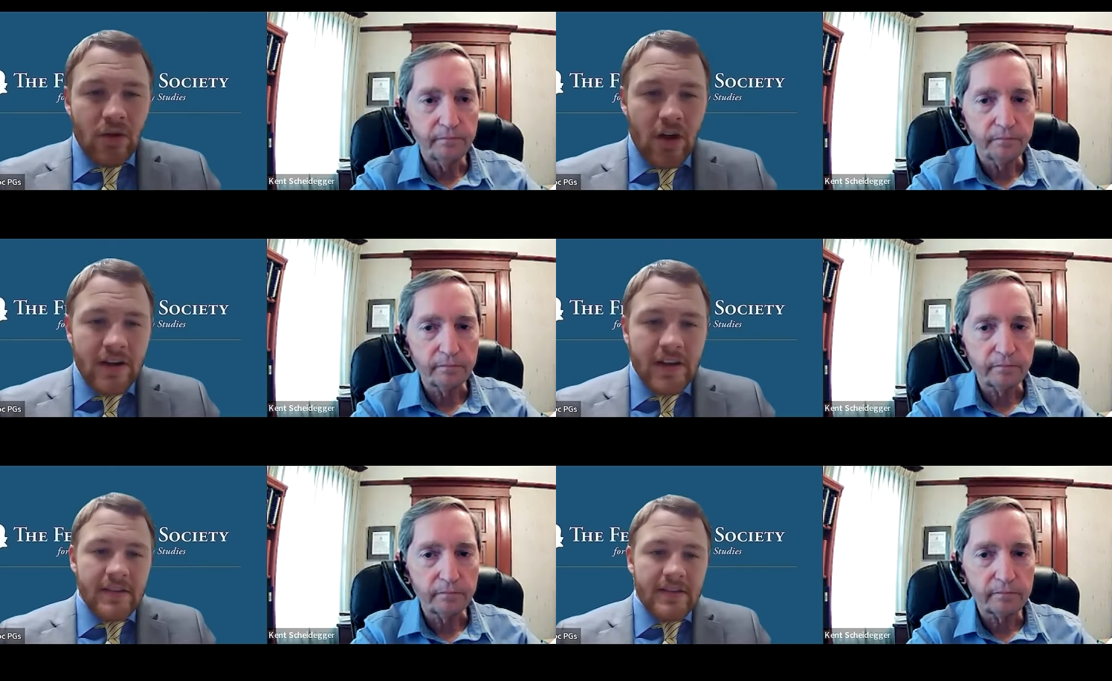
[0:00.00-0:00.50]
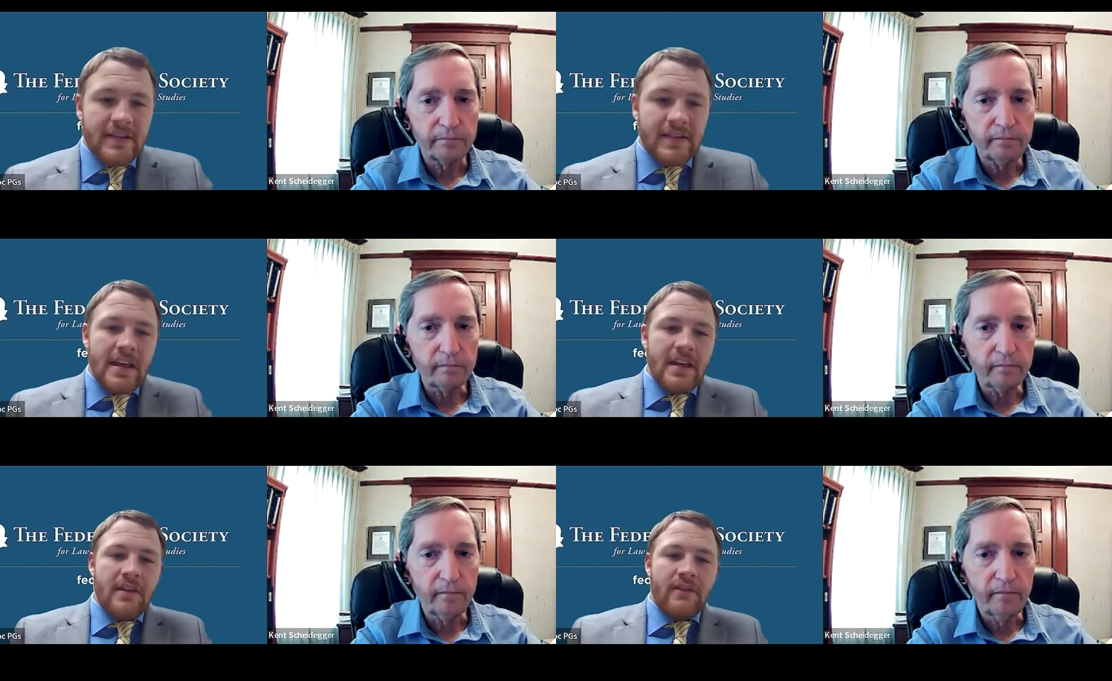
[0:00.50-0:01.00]
Speaker 1: our audience
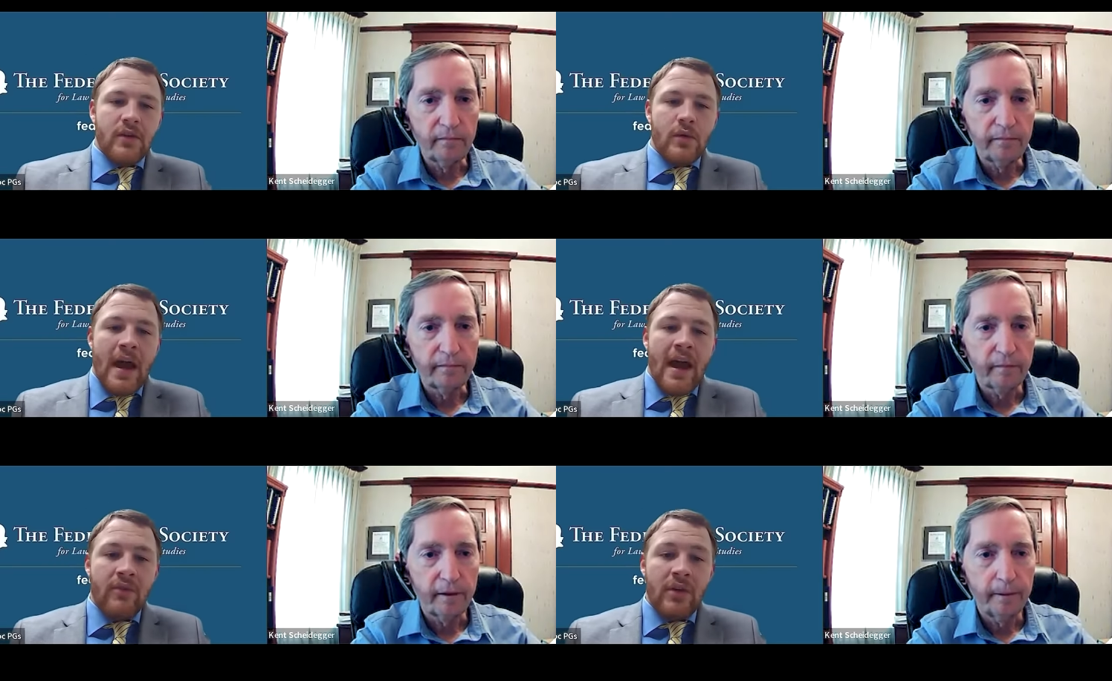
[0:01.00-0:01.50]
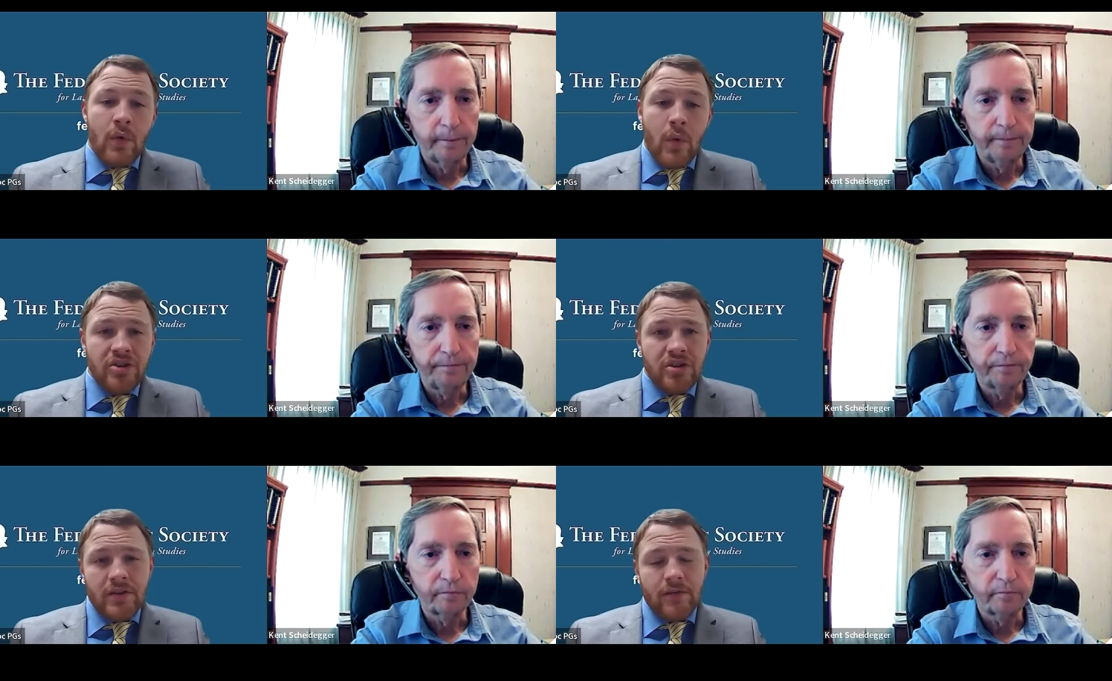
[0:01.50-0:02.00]
that if you have a
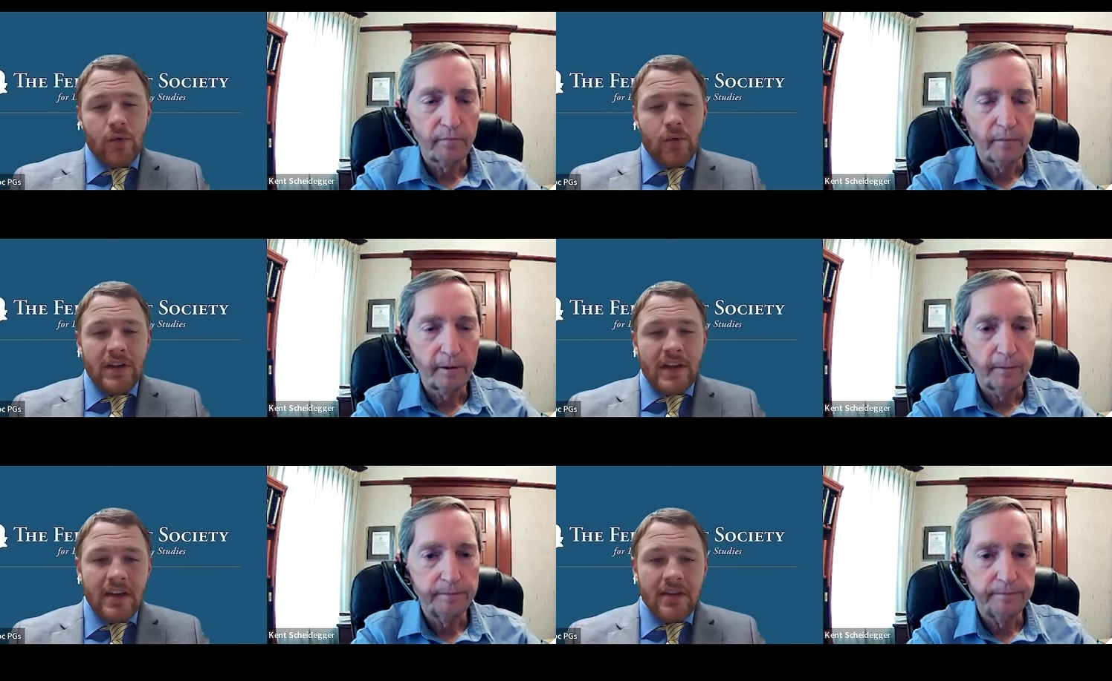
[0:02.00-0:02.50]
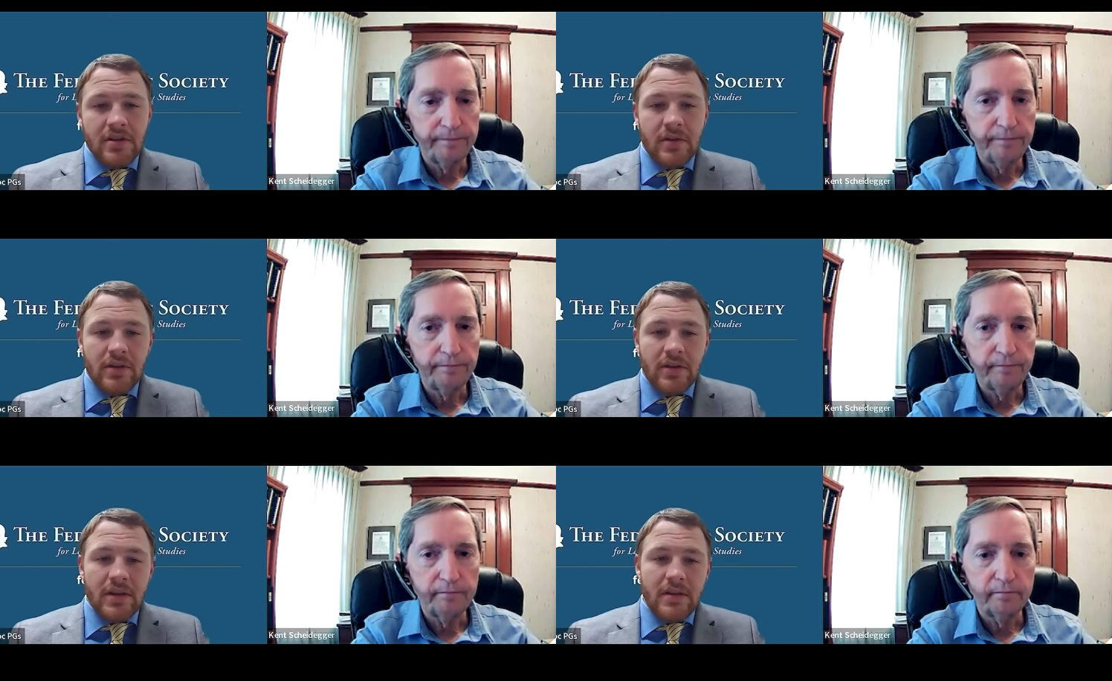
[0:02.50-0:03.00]
question for Kent, you
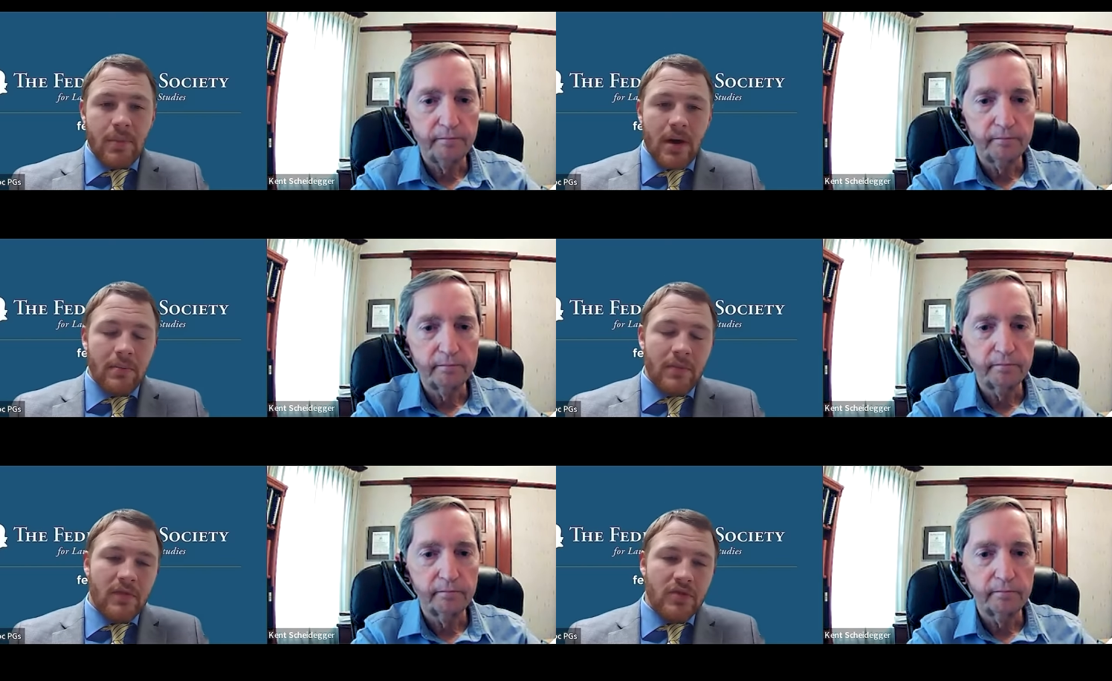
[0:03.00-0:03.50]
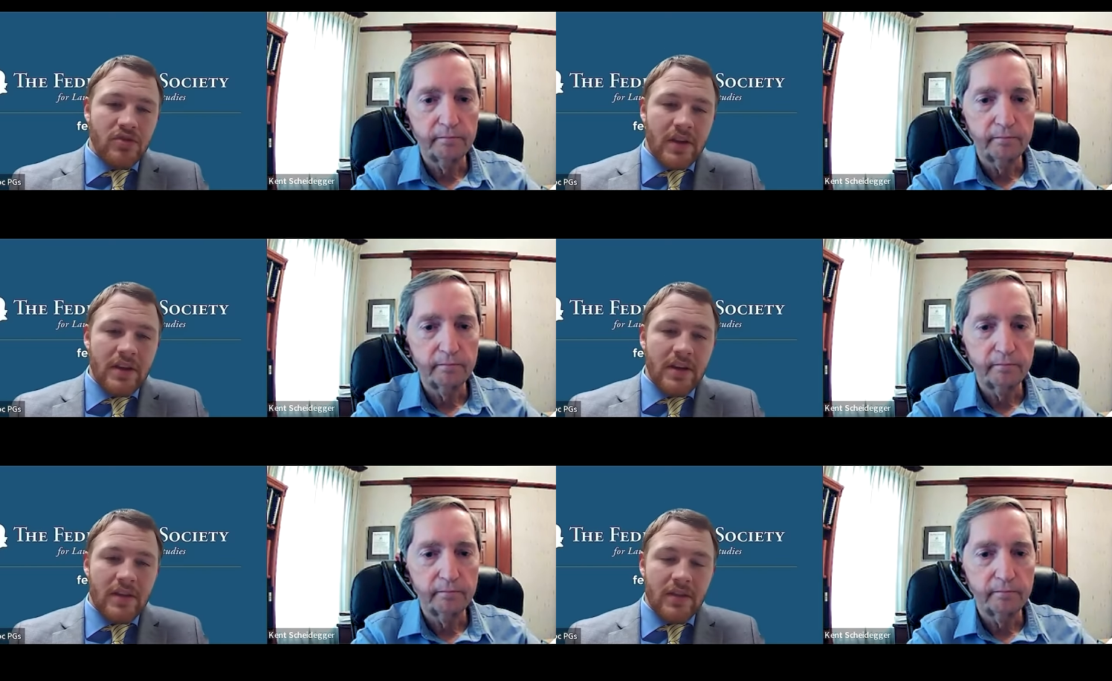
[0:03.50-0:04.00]
can look at the bottom of your
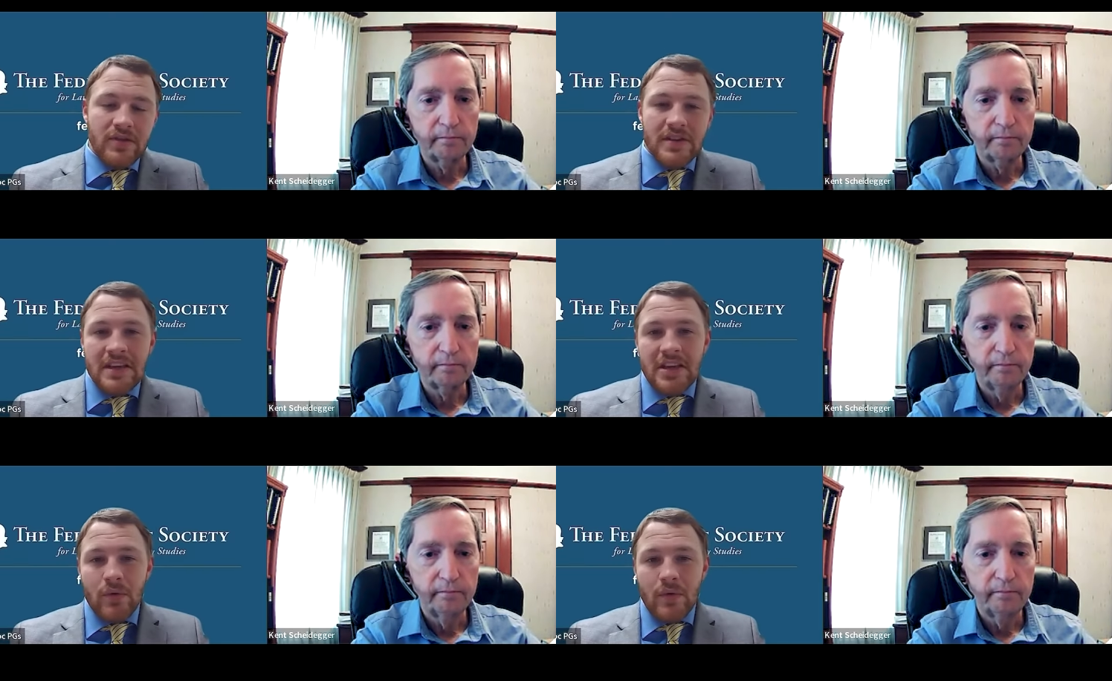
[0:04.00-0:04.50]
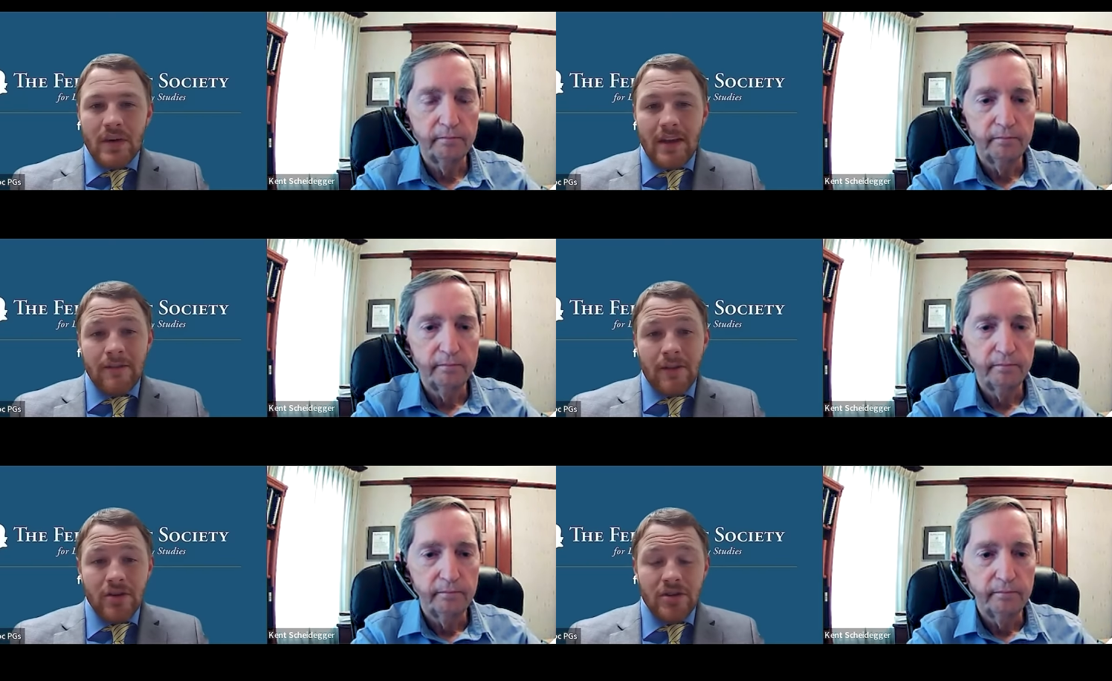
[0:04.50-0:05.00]
screen and there's a
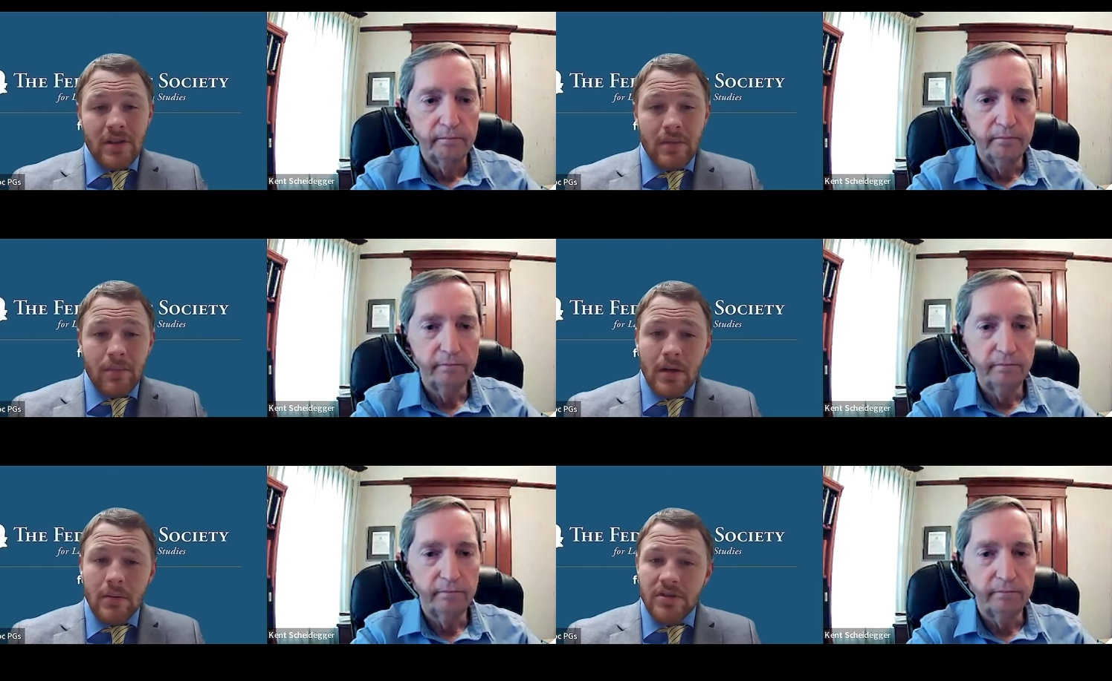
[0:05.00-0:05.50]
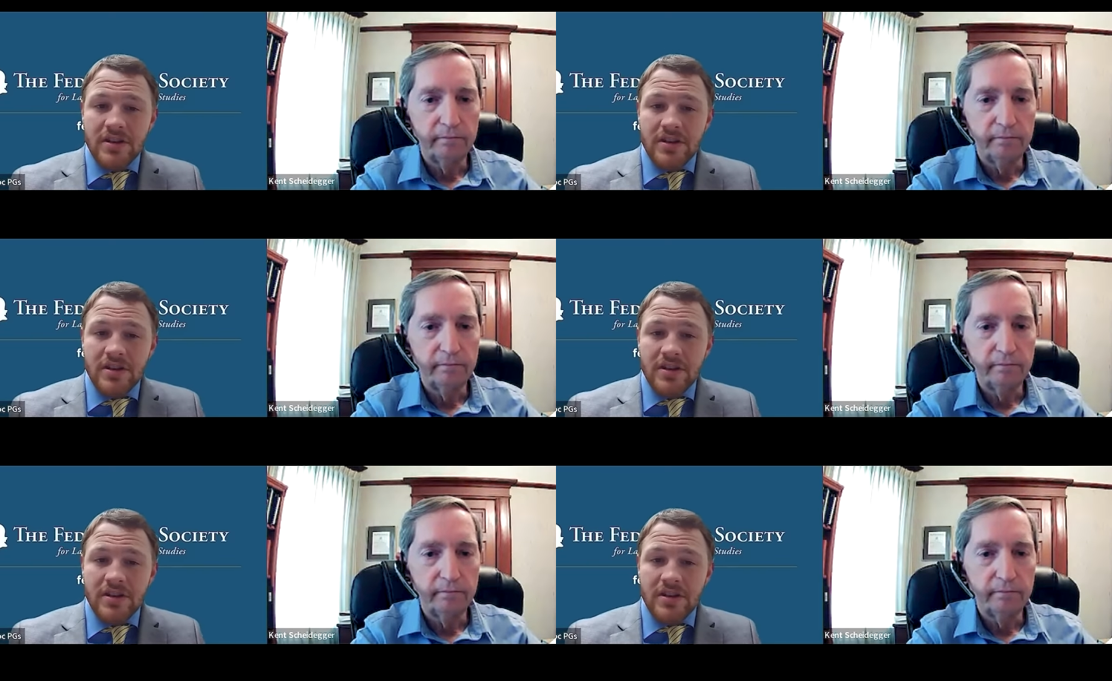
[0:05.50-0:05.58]
Q&A function at the bottom.